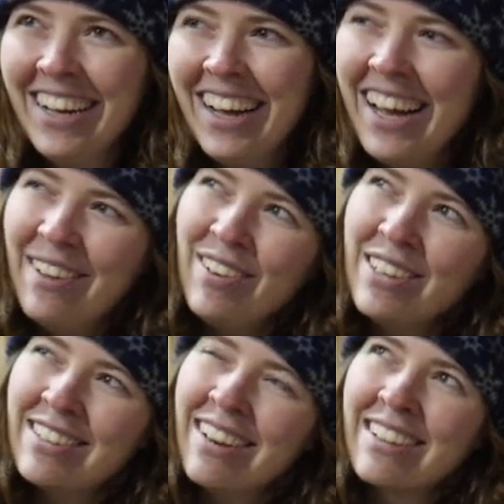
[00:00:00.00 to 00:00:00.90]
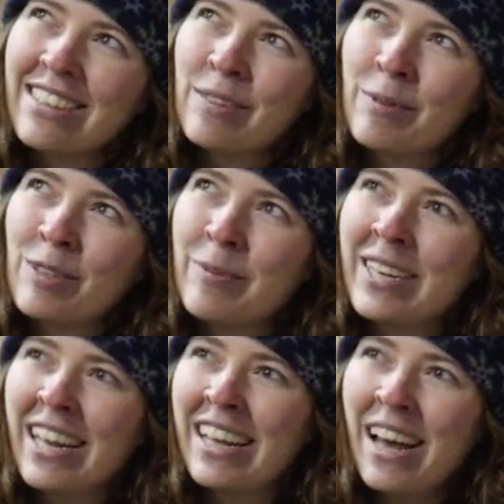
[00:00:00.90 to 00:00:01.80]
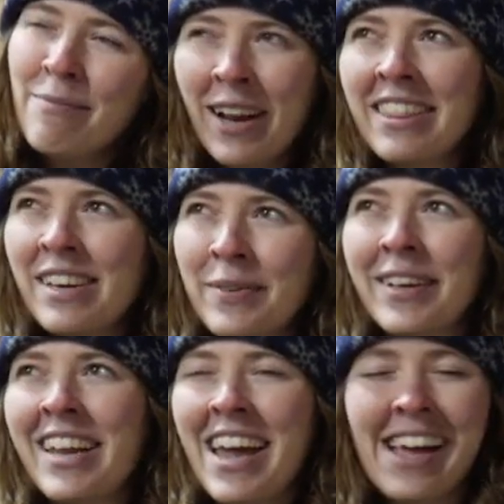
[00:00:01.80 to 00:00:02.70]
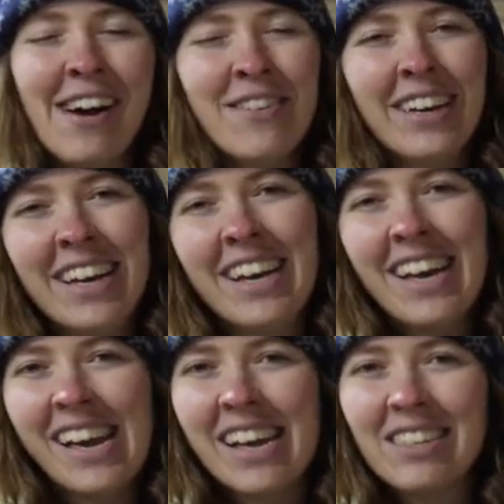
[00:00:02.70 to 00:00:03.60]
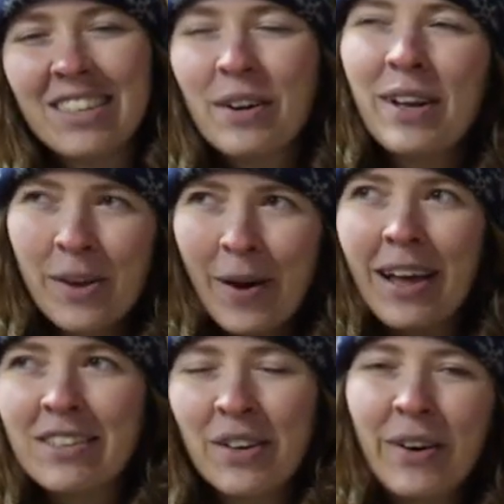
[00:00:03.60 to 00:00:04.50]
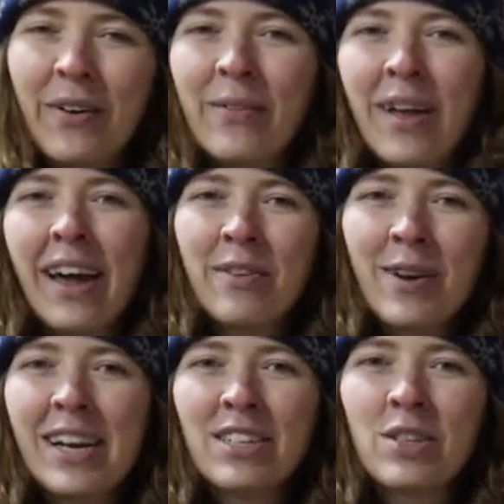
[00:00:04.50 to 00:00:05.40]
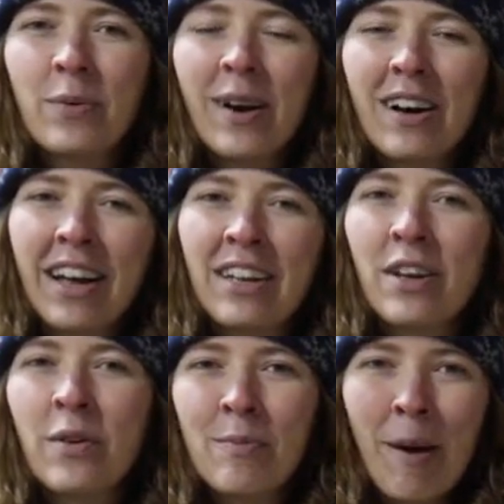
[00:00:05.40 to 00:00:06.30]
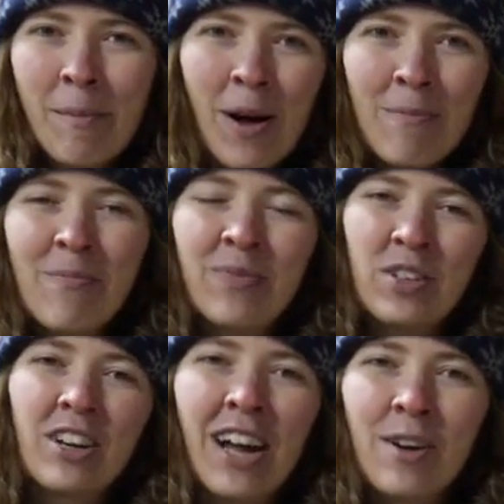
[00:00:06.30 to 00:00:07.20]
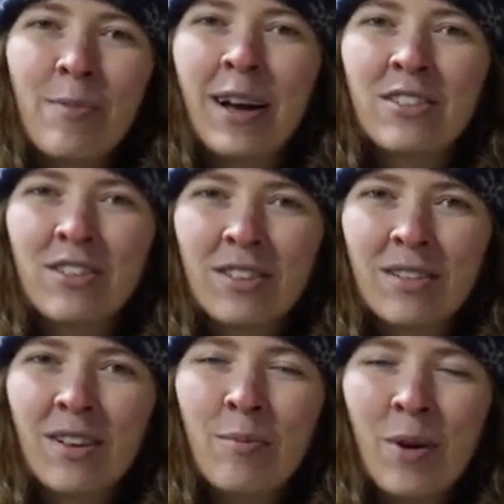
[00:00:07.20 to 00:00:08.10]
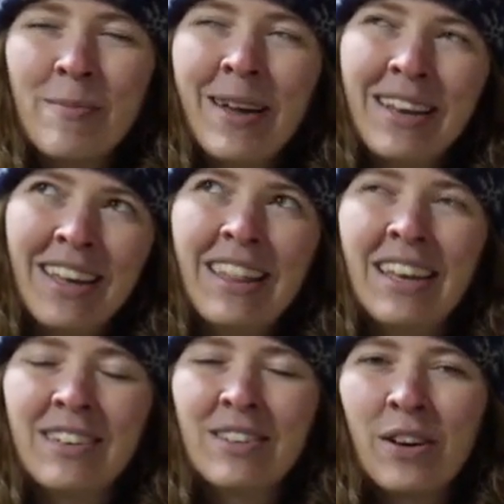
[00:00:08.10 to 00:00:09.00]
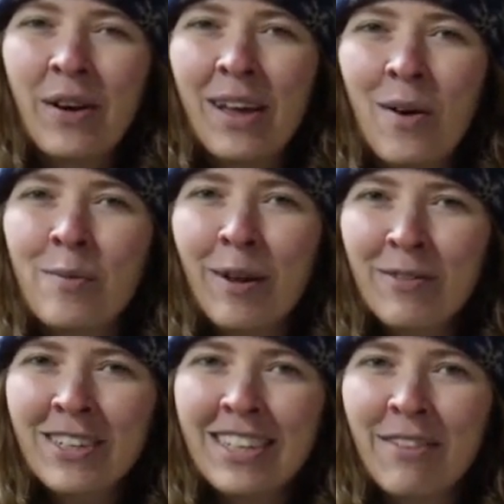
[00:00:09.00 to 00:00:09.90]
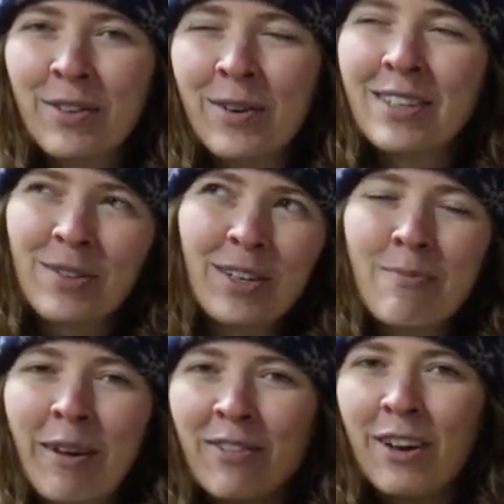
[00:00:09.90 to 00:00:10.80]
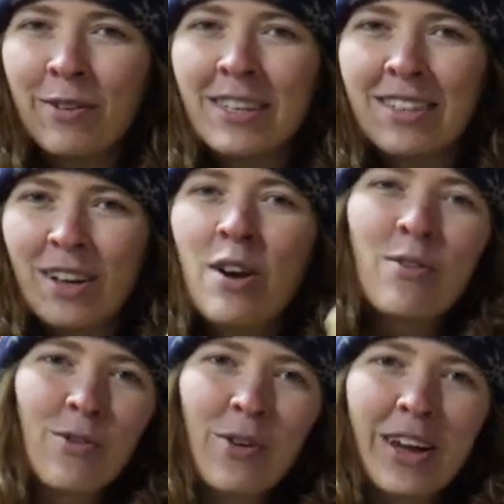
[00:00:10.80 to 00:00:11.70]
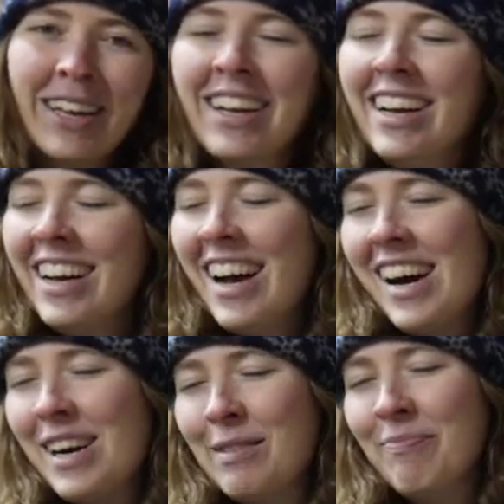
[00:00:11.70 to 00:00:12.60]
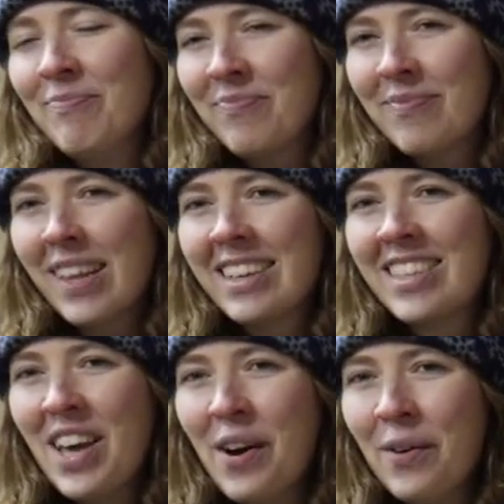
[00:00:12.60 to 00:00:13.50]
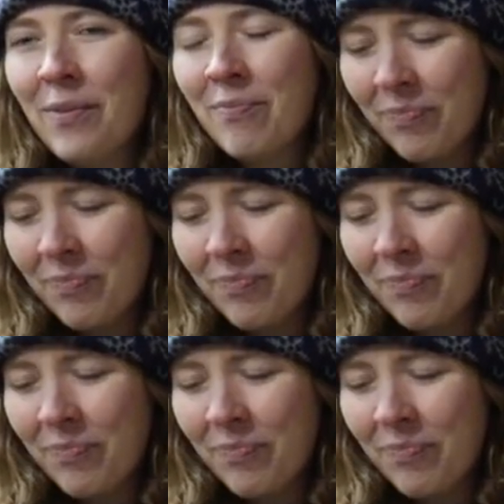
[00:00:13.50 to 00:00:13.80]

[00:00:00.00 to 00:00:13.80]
not technically supposed to be dating yet, but I think we could hang out. And so anyway, so I arranged where I could go with my mom to her chiropractor appointment and then go hang out with my friends afterwards, which my friend was Roy. Um, so,